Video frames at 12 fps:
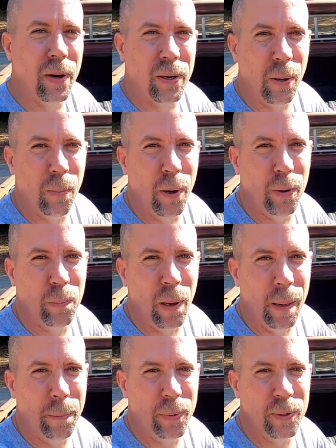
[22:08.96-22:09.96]
work on both
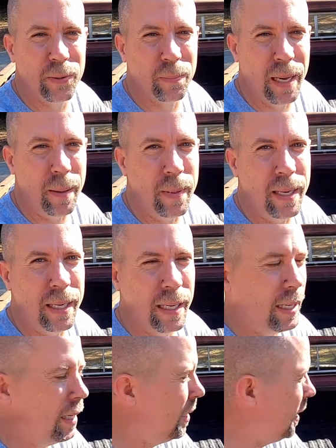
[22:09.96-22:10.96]
bumpers, maybe
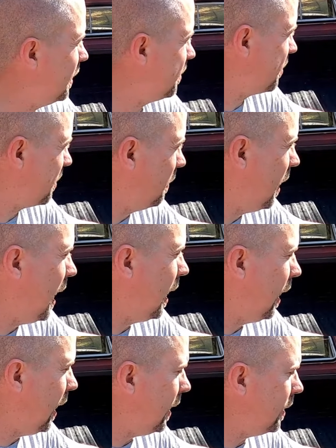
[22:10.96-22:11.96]
hit some
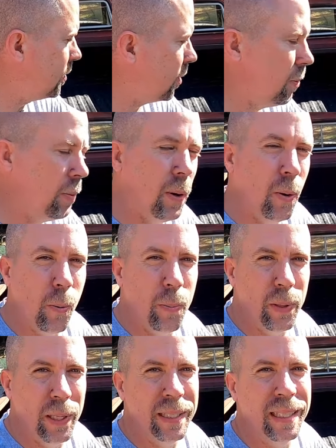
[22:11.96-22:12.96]
highlights on
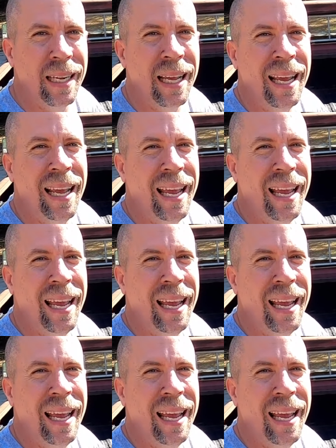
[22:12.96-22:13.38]
old Puddin,